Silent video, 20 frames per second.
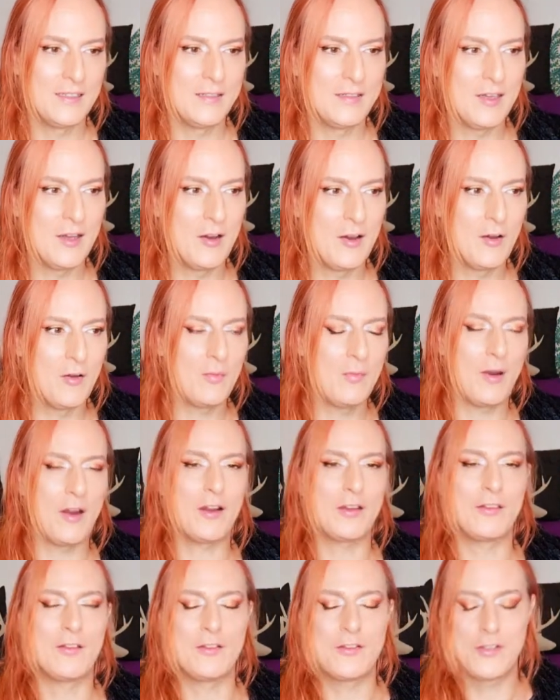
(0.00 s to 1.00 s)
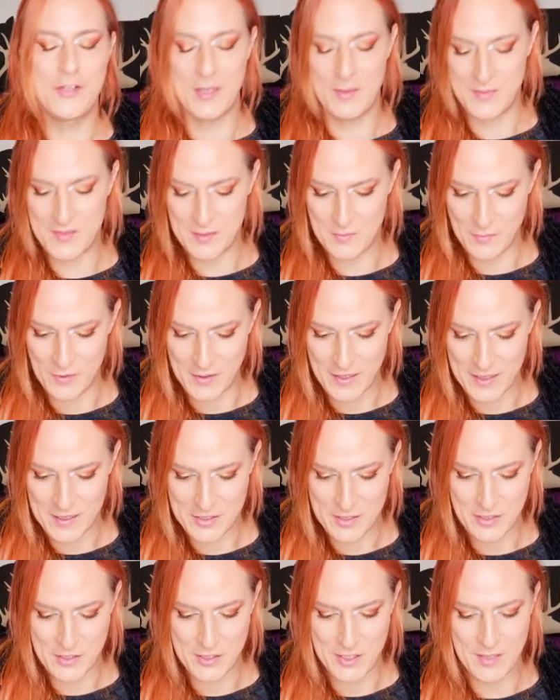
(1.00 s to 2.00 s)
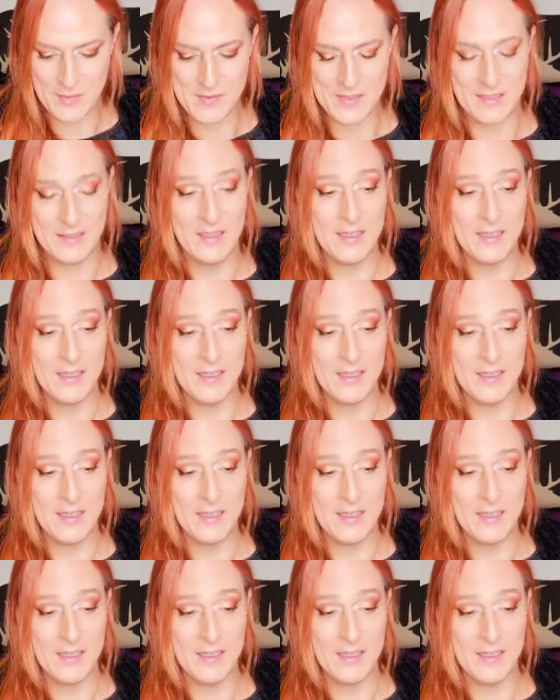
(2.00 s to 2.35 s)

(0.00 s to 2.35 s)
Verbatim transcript: you know, partnerships and relationships.